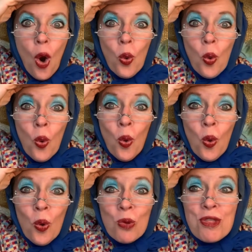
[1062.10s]

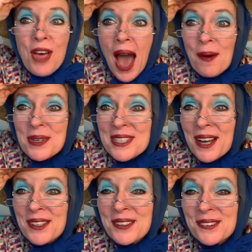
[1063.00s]
Oh, that was
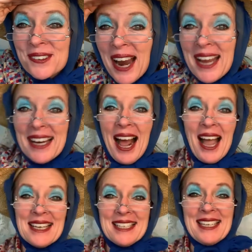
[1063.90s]
a great
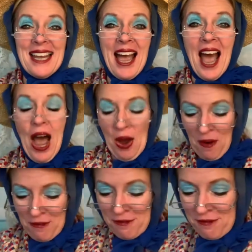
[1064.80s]
idea.
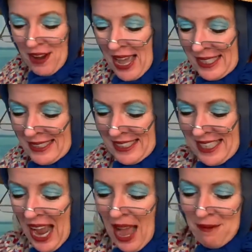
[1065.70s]
Fun
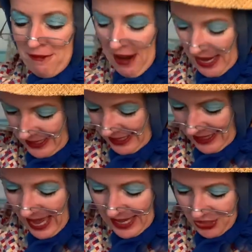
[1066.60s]
job finding
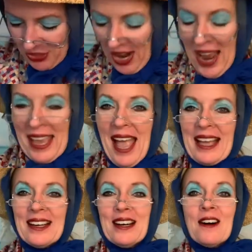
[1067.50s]
that
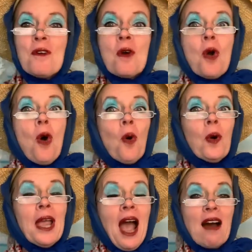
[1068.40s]
triangle.
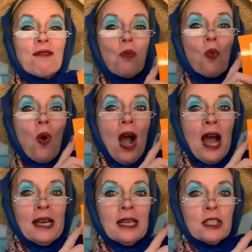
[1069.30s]
We have
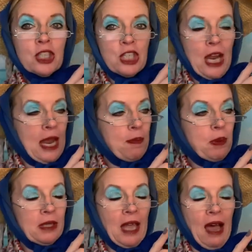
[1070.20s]
one shape
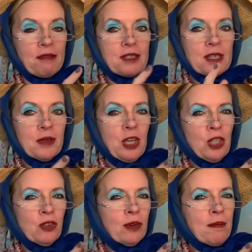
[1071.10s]
left. Can
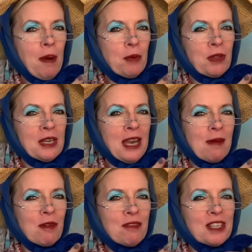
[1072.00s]
you remember the
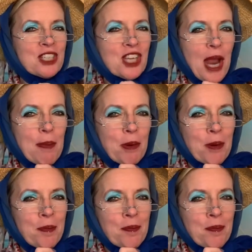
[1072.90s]
name of this shape?